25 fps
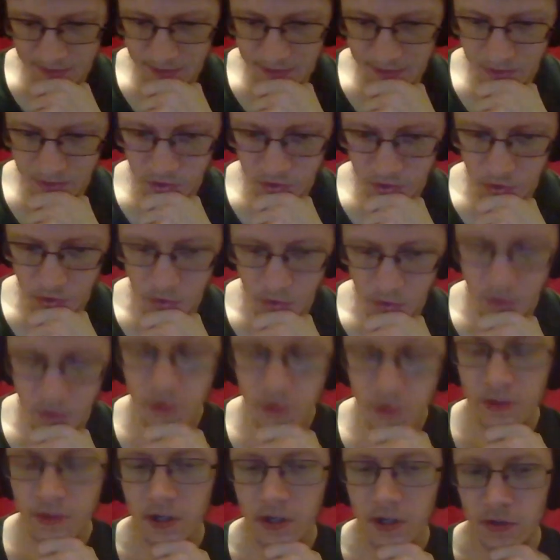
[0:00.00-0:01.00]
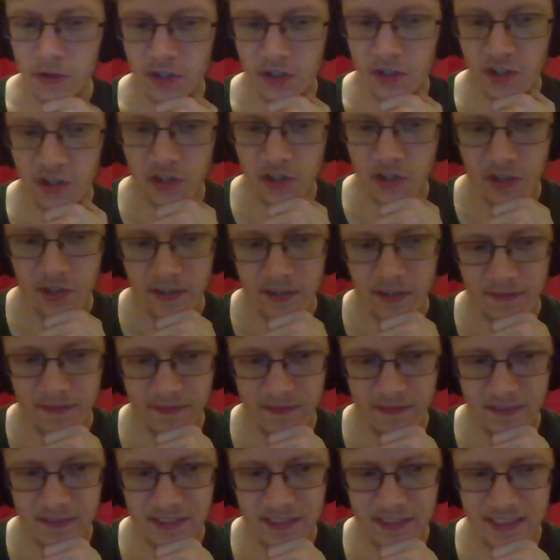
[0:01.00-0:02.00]
Who knows?
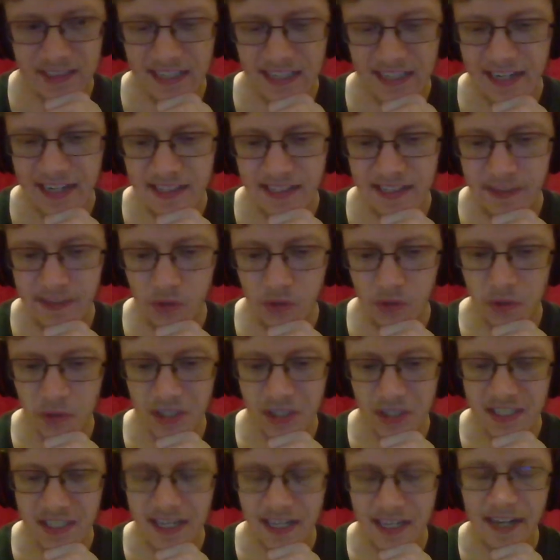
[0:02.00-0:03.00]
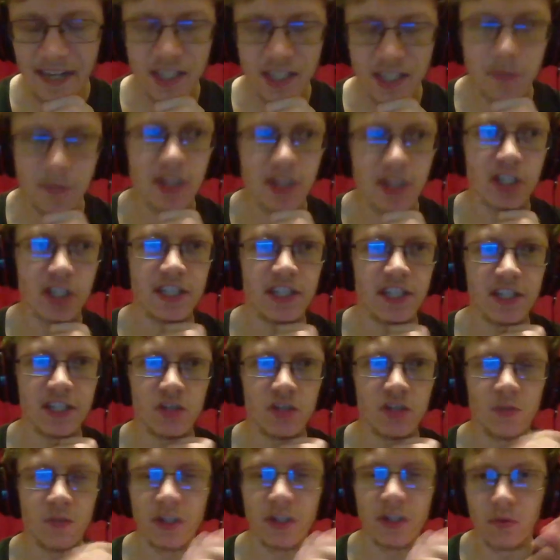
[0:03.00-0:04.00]
It's kind of difficult to say, especially
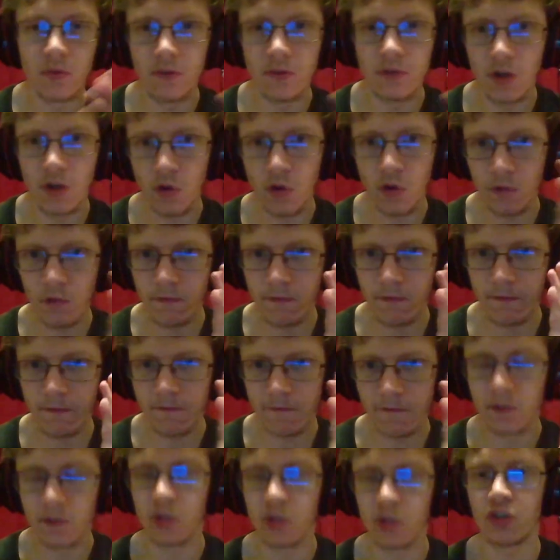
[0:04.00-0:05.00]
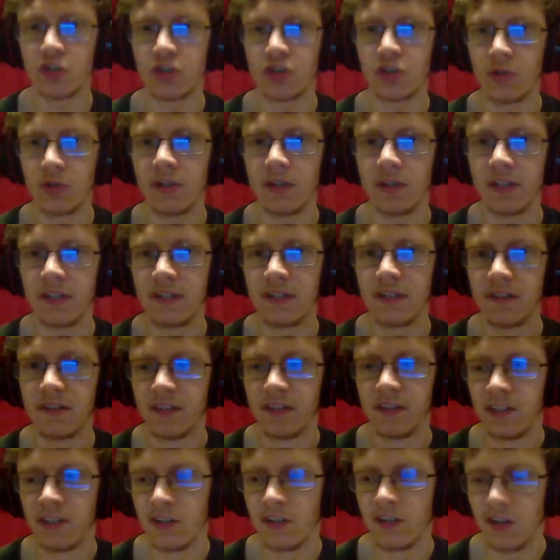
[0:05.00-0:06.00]
since we don't know for certain
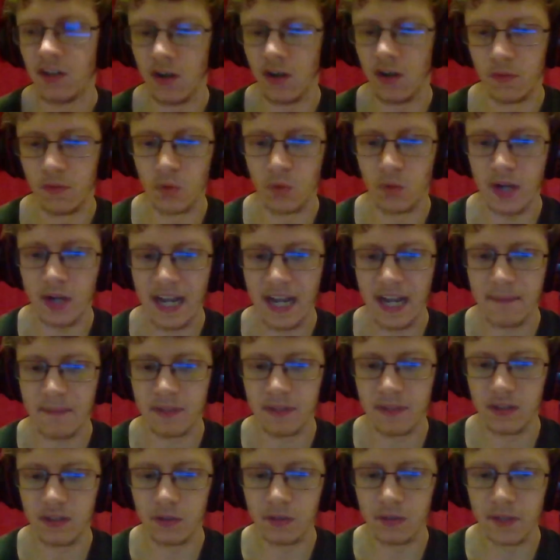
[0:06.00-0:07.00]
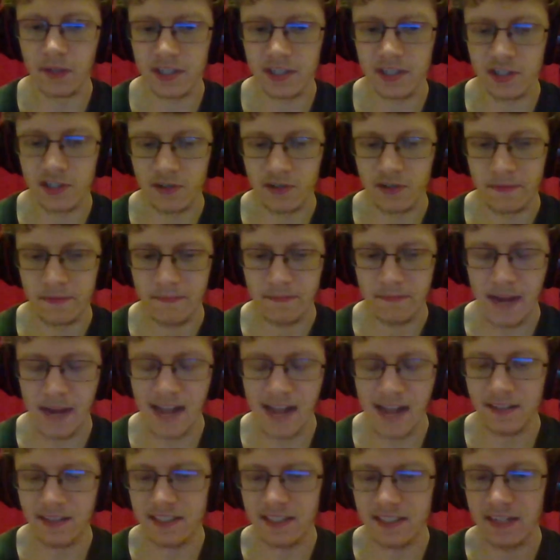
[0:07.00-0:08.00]
of what happened to Lewis.
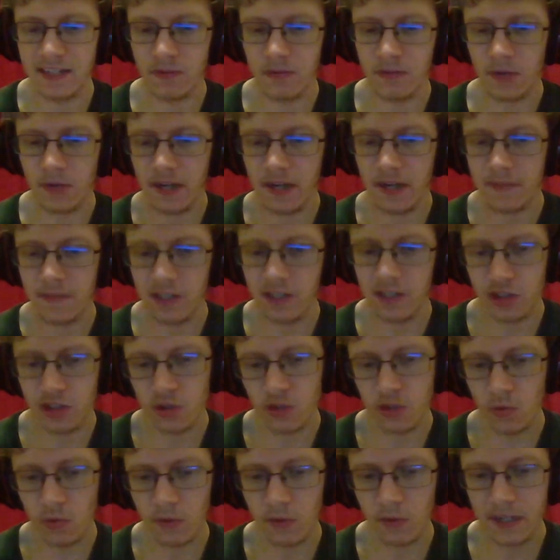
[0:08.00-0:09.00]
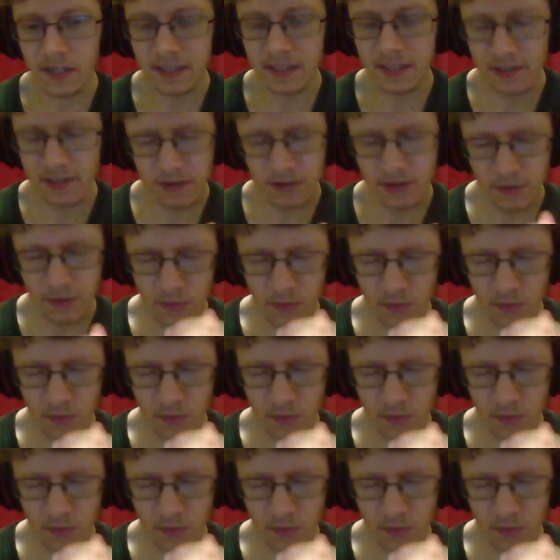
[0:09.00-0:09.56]
Alex didn't write him in the story, so